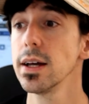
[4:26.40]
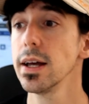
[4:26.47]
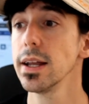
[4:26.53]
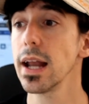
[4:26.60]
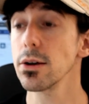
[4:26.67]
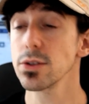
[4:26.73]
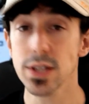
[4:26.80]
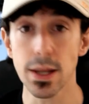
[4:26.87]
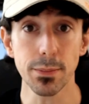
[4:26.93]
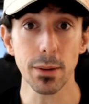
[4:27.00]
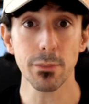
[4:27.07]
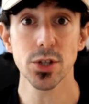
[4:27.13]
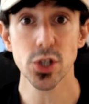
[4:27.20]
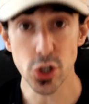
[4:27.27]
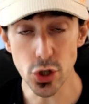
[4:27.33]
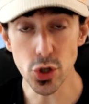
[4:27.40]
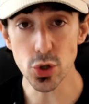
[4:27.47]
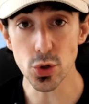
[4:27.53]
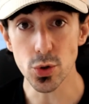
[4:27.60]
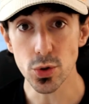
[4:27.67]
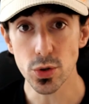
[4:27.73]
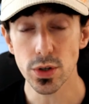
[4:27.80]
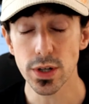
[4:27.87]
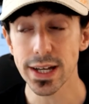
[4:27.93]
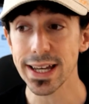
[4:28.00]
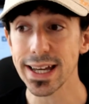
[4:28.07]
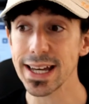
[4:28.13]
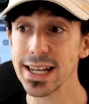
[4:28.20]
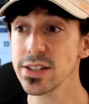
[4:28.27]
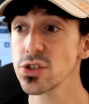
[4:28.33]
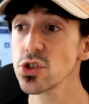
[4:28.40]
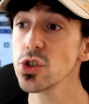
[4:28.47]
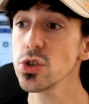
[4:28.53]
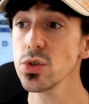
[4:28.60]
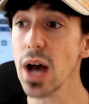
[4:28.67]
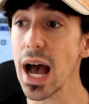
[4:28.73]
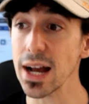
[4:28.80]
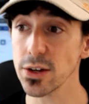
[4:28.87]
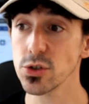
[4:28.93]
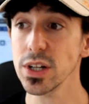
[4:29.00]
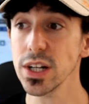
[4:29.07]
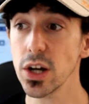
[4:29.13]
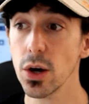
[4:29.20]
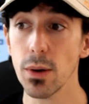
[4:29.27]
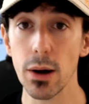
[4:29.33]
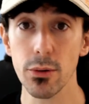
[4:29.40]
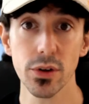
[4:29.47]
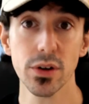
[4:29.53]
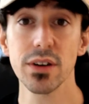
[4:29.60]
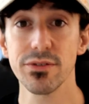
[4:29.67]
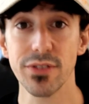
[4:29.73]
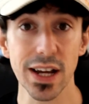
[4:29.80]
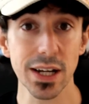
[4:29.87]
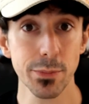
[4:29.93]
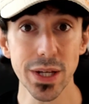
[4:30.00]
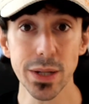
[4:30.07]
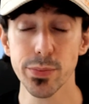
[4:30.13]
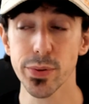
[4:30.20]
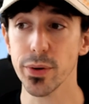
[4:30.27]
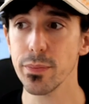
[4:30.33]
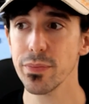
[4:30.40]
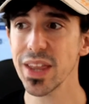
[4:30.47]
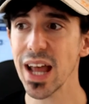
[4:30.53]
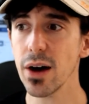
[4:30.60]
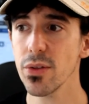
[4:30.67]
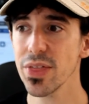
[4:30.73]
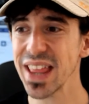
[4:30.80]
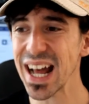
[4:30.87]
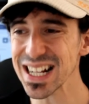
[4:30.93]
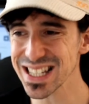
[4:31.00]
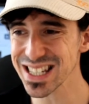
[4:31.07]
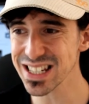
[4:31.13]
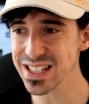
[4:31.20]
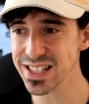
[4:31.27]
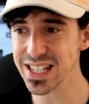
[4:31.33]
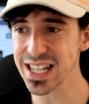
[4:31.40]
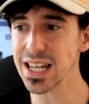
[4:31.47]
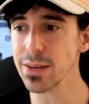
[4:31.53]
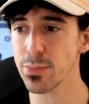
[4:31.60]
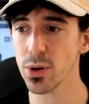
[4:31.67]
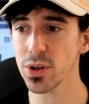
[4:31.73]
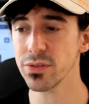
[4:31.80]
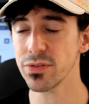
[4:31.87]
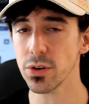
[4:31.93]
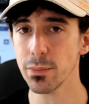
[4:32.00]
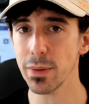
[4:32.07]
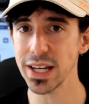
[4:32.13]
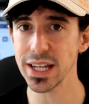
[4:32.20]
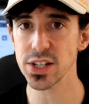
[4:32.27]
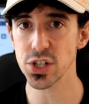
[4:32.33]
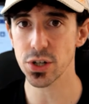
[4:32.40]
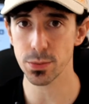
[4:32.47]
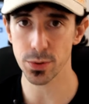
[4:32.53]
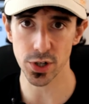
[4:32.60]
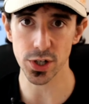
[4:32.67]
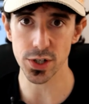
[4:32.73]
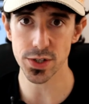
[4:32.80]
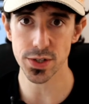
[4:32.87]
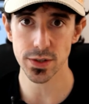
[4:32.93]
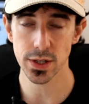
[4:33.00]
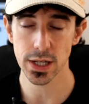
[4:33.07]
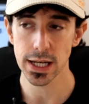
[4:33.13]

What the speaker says: Now, step number 2 is to actually go out there and find people. Now, that's a sticky point for many entrepreneurs.